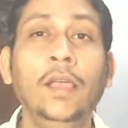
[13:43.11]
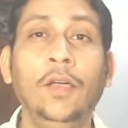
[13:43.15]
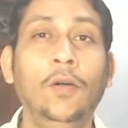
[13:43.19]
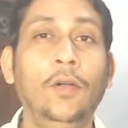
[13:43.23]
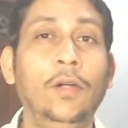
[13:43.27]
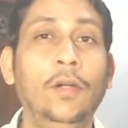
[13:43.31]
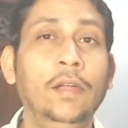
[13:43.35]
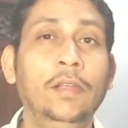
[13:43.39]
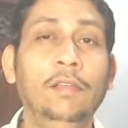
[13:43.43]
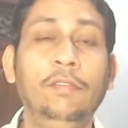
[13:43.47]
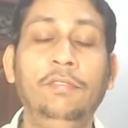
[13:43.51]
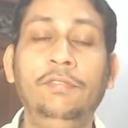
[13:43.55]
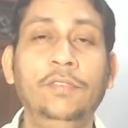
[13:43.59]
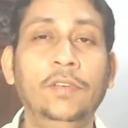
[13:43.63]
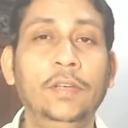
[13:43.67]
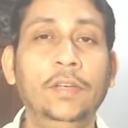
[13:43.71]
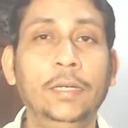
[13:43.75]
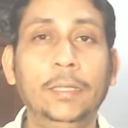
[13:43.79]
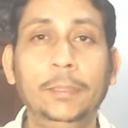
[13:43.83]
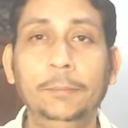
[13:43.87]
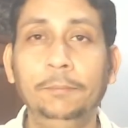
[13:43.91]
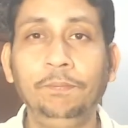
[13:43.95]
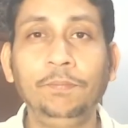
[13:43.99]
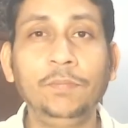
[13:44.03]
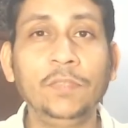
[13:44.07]
Or if
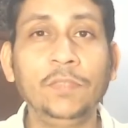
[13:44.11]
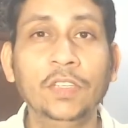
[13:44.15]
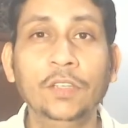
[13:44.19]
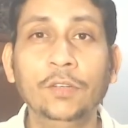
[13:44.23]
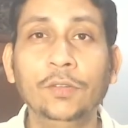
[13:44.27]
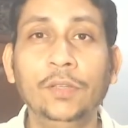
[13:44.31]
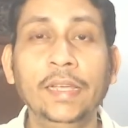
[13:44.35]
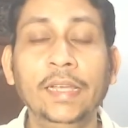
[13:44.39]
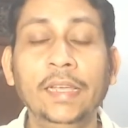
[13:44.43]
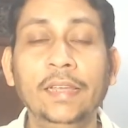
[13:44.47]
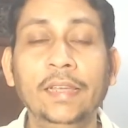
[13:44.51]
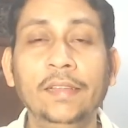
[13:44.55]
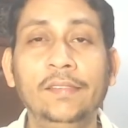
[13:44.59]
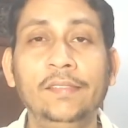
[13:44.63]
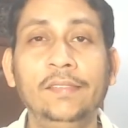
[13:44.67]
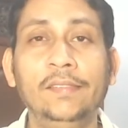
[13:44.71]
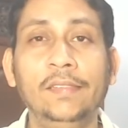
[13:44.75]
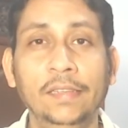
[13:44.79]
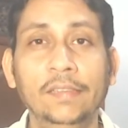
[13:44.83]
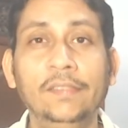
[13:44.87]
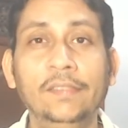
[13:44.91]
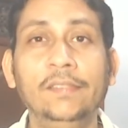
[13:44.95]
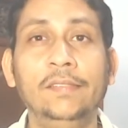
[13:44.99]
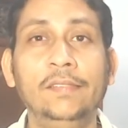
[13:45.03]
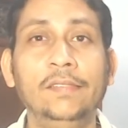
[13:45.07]
you think
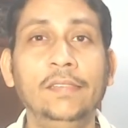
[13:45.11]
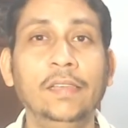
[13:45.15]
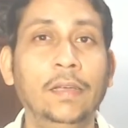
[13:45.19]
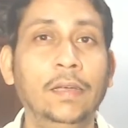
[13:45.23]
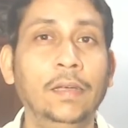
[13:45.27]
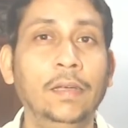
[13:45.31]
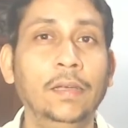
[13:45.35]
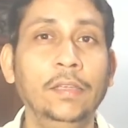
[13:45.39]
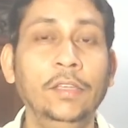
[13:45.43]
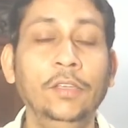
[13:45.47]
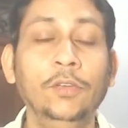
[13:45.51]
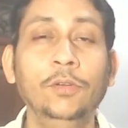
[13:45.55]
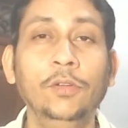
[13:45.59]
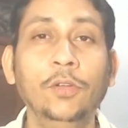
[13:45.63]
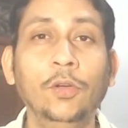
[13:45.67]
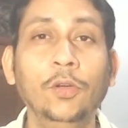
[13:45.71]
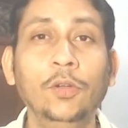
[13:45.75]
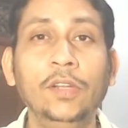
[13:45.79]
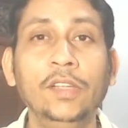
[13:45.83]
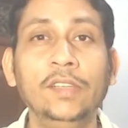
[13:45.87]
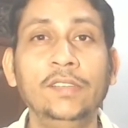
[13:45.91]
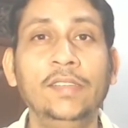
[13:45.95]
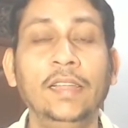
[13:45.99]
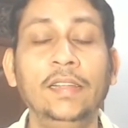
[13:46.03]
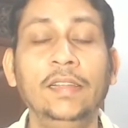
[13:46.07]
you
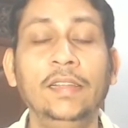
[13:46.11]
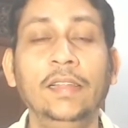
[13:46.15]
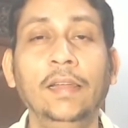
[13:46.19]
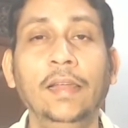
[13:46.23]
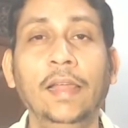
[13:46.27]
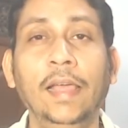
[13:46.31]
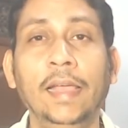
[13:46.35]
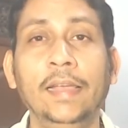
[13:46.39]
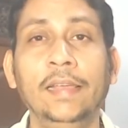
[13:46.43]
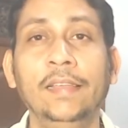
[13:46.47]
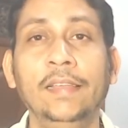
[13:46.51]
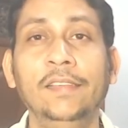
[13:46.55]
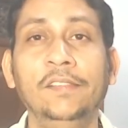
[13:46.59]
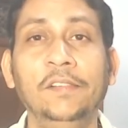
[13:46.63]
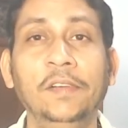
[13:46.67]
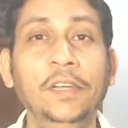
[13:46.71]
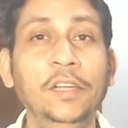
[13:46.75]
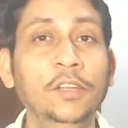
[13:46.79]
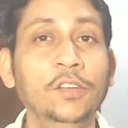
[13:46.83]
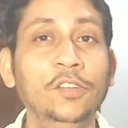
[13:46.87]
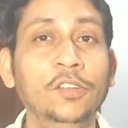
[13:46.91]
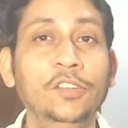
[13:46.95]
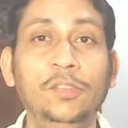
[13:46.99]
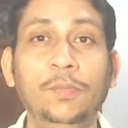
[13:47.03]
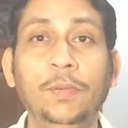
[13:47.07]
notice that the lag has
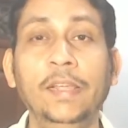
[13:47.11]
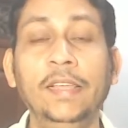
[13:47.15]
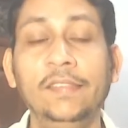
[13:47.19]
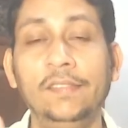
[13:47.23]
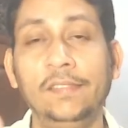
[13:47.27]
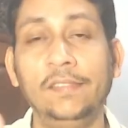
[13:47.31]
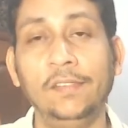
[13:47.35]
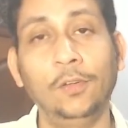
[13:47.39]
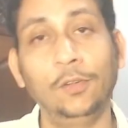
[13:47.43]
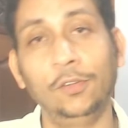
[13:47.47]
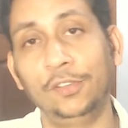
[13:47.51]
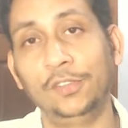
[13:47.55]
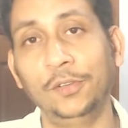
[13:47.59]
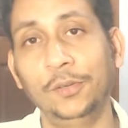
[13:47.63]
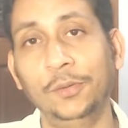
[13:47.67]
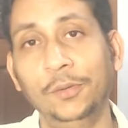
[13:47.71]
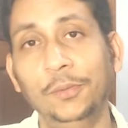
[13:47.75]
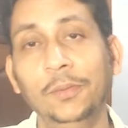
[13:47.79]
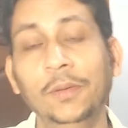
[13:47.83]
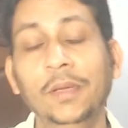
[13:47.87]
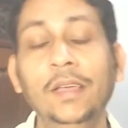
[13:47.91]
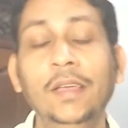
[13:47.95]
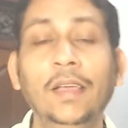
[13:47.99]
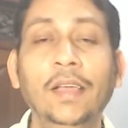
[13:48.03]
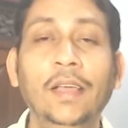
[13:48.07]
reduced, please also
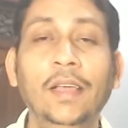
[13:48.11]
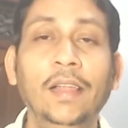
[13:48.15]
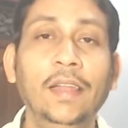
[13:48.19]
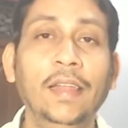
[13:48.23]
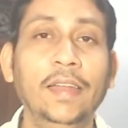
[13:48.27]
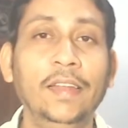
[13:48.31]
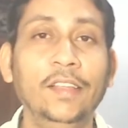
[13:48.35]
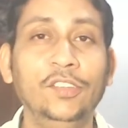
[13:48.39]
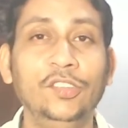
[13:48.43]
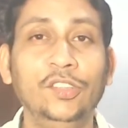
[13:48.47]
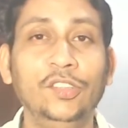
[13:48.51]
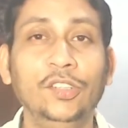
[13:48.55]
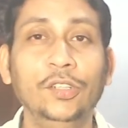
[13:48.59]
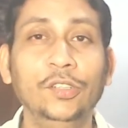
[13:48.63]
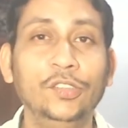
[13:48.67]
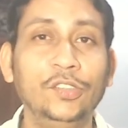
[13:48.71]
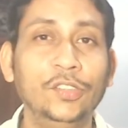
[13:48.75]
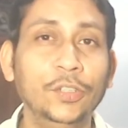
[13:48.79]
let us know.